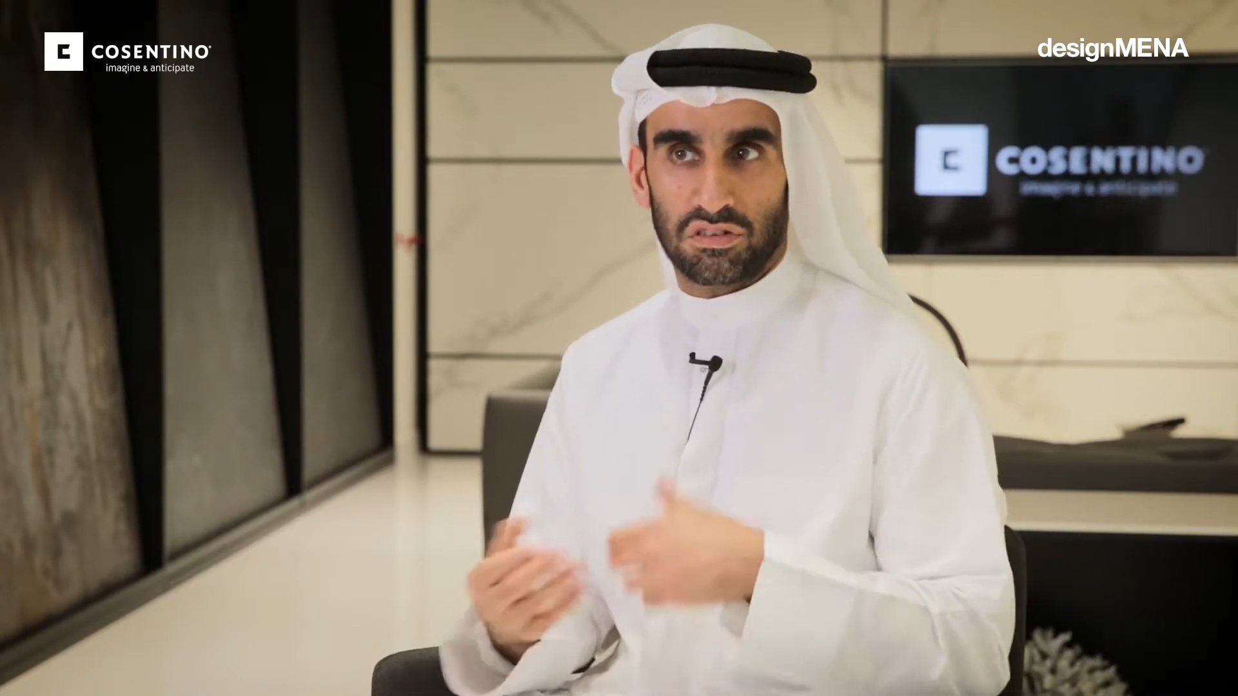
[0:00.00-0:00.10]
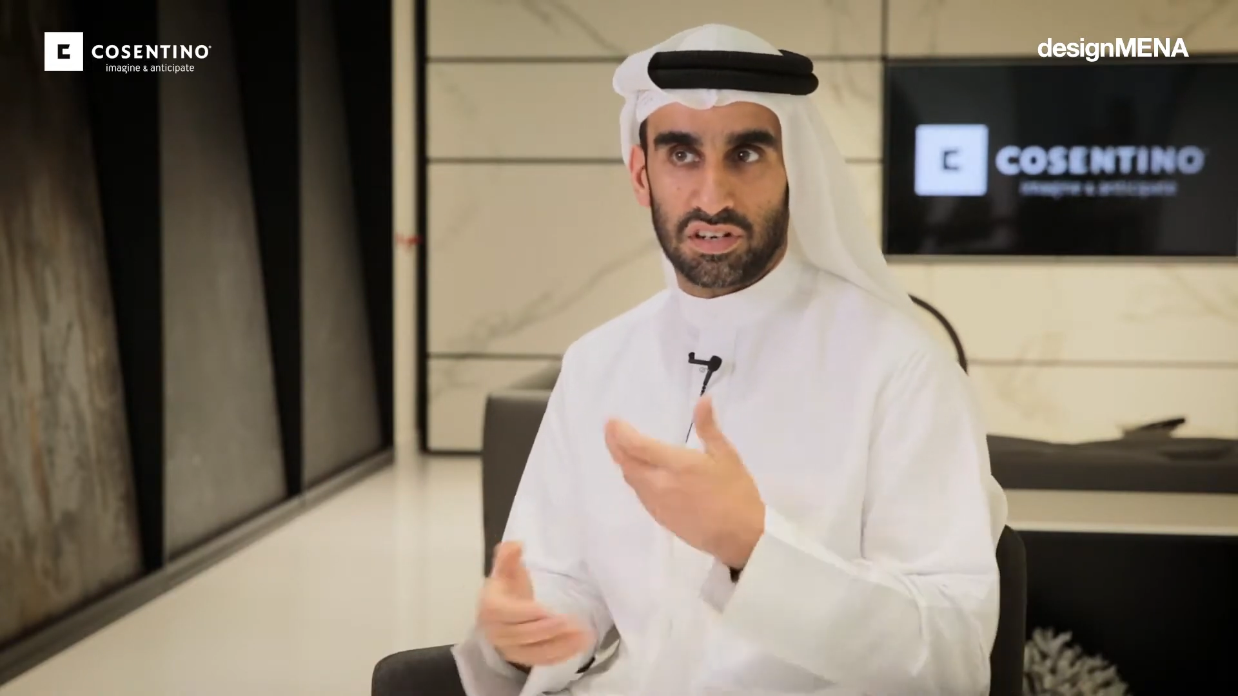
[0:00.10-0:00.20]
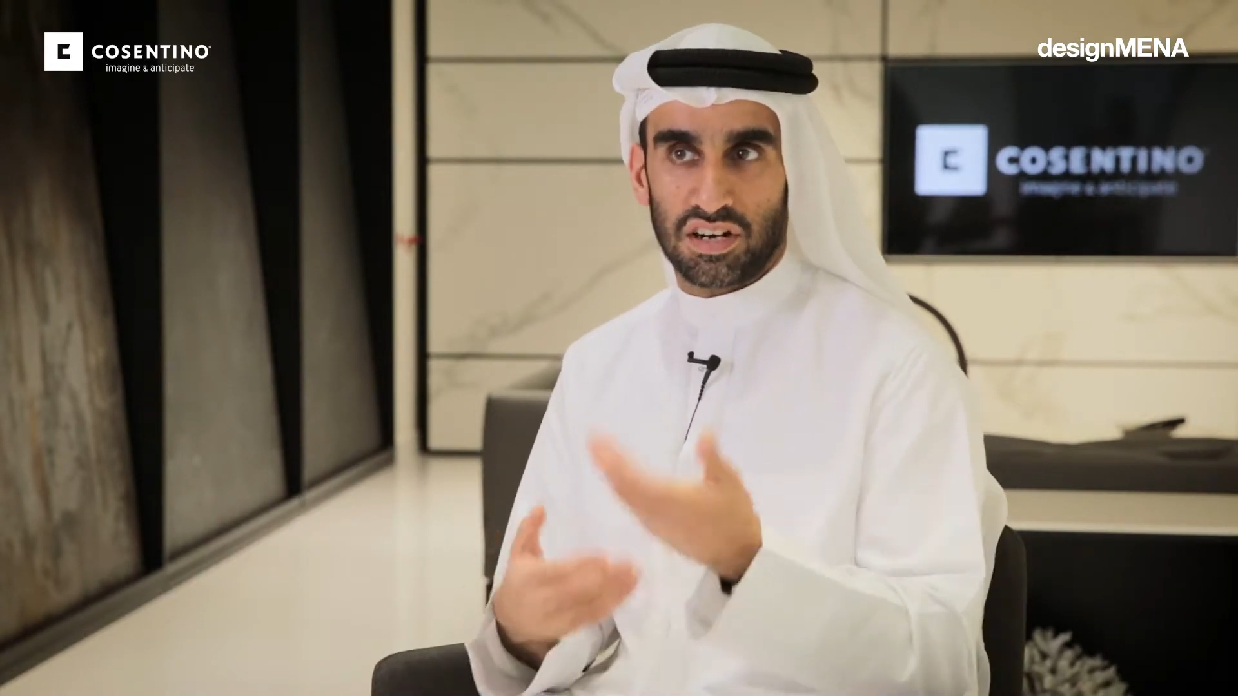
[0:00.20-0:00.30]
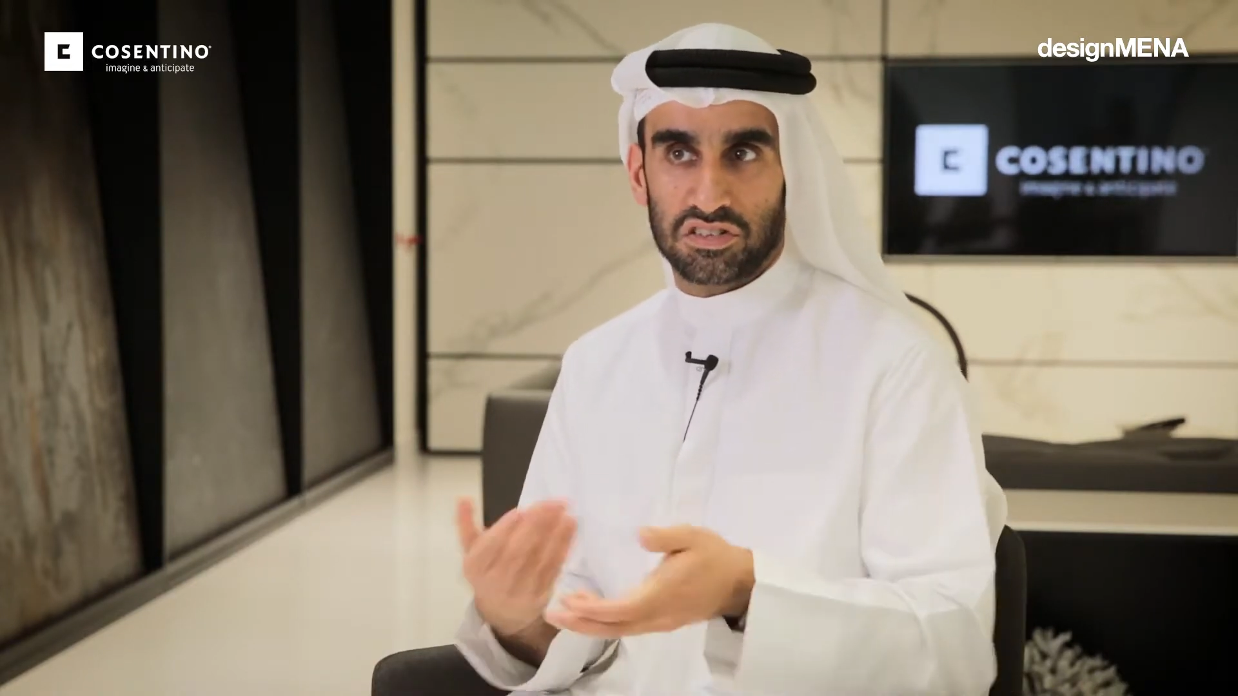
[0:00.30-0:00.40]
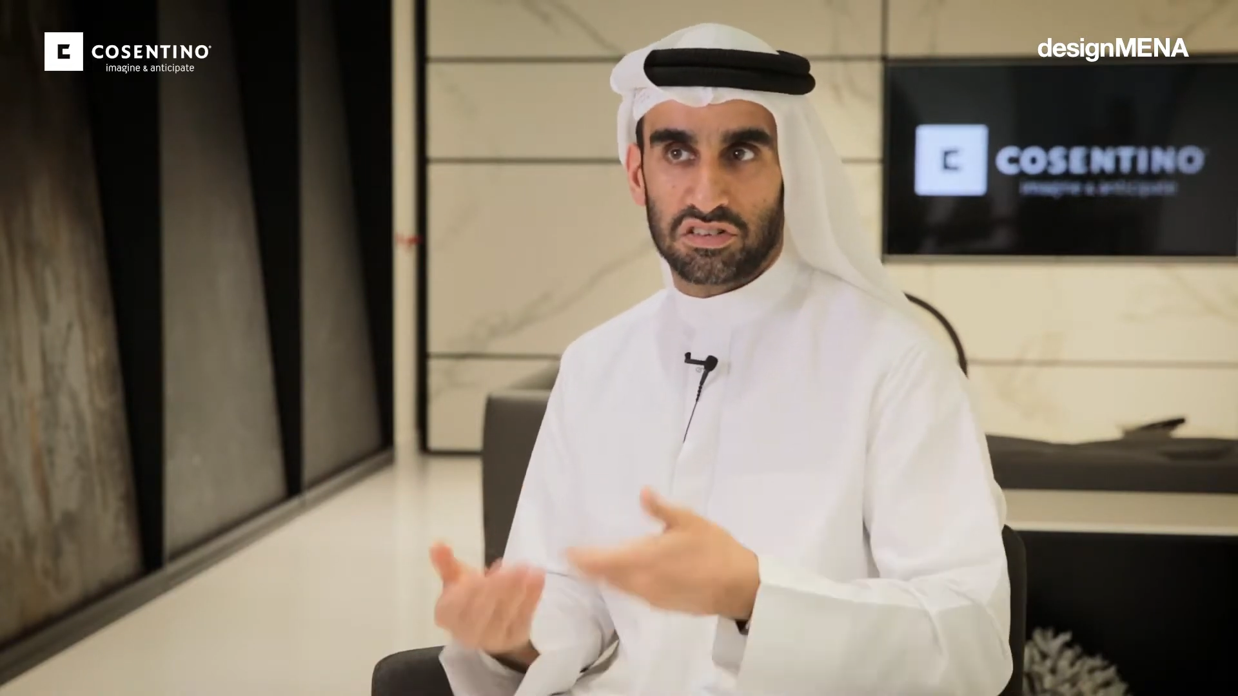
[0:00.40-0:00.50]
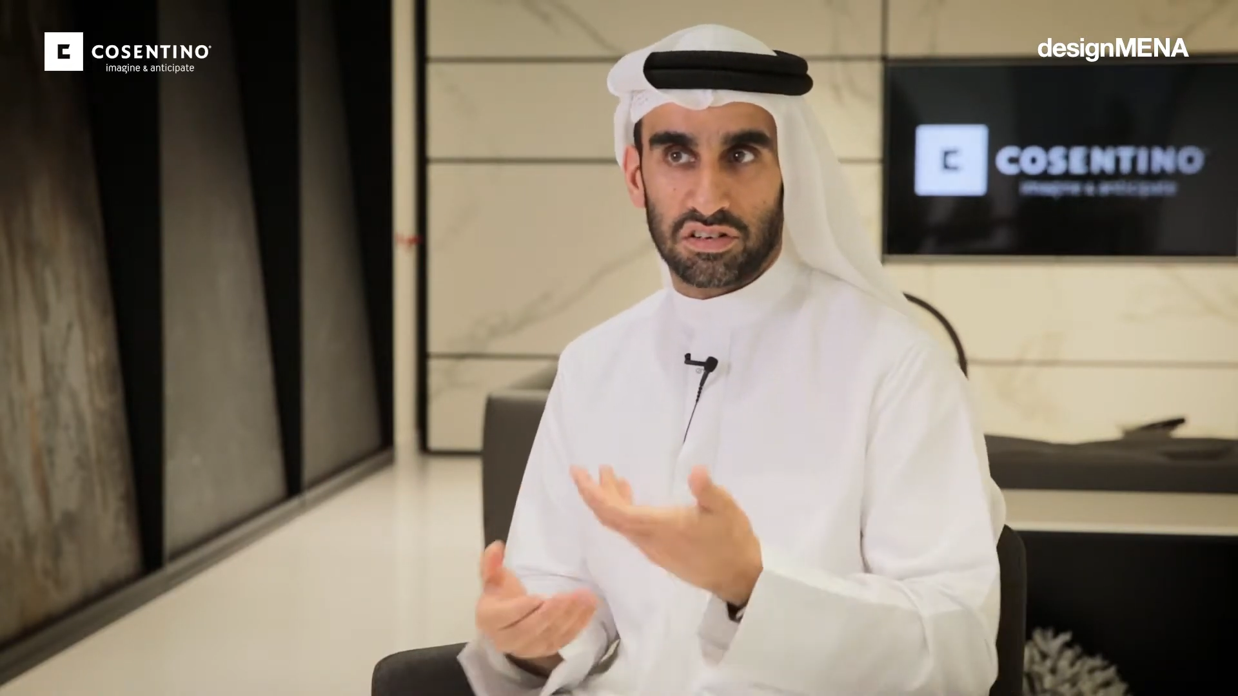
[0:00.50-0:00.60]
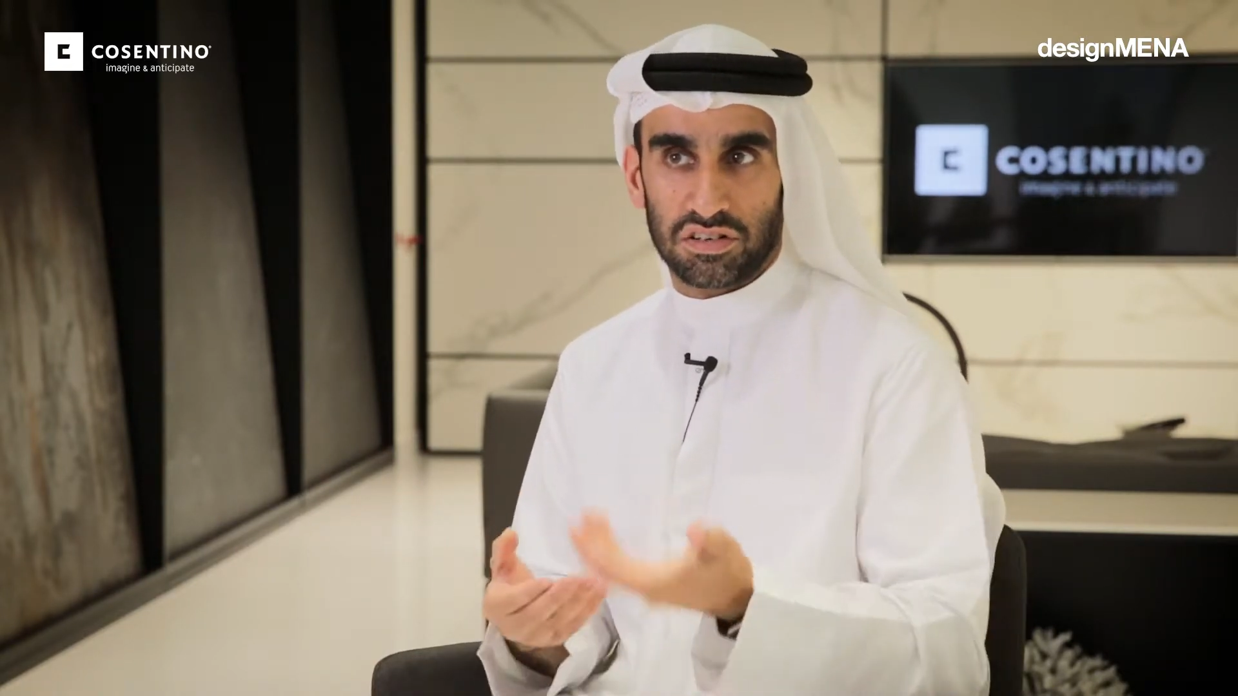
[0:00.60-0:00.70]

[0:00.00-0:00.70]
or cultural